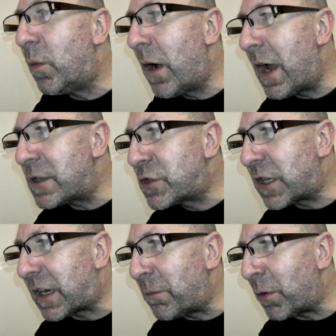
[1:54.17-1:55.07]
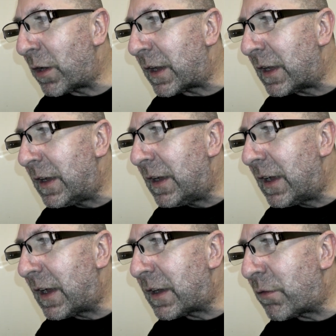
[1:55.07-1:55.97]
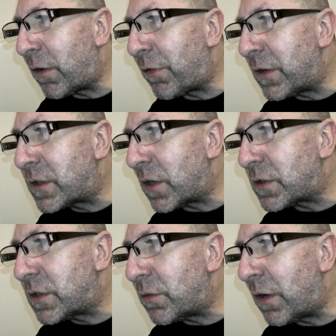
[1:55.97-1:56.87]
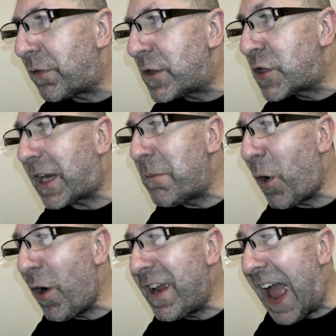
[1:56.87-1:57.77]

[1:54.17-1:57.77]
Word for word: Where's chicken boy? Eddie referee, doctor referee. Chicken boy!